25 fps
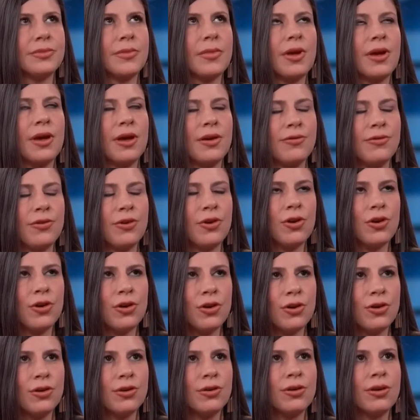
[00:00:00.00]
I've
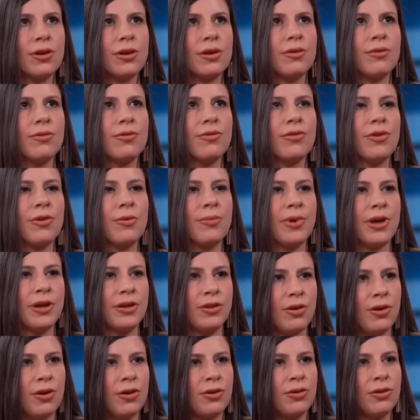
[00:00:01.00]
heard from my
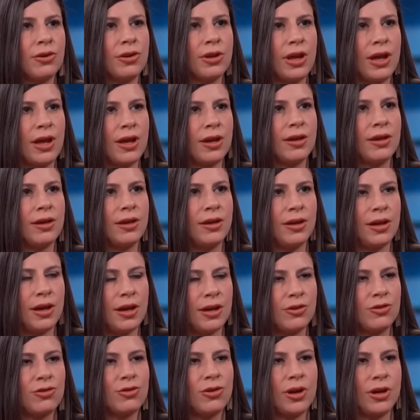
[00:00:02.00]
daughter that he
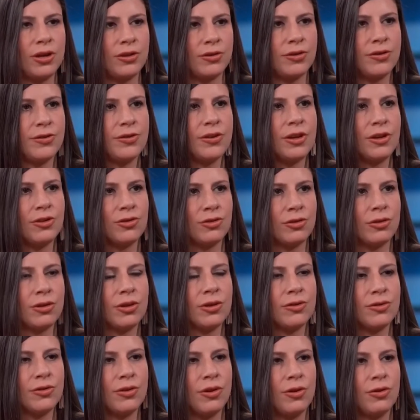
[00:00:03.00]
had tried to sexually
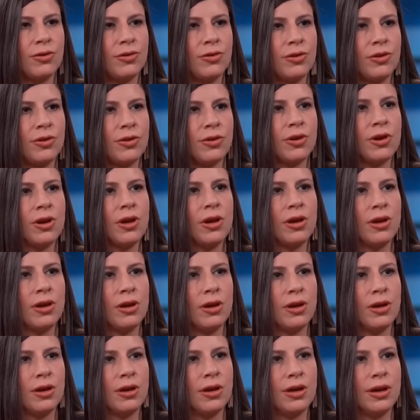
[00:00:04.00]
assault her
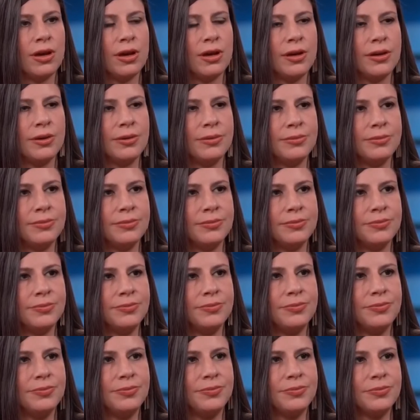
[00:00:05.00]

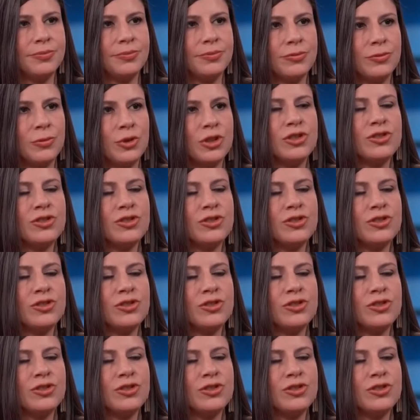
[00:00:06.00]
when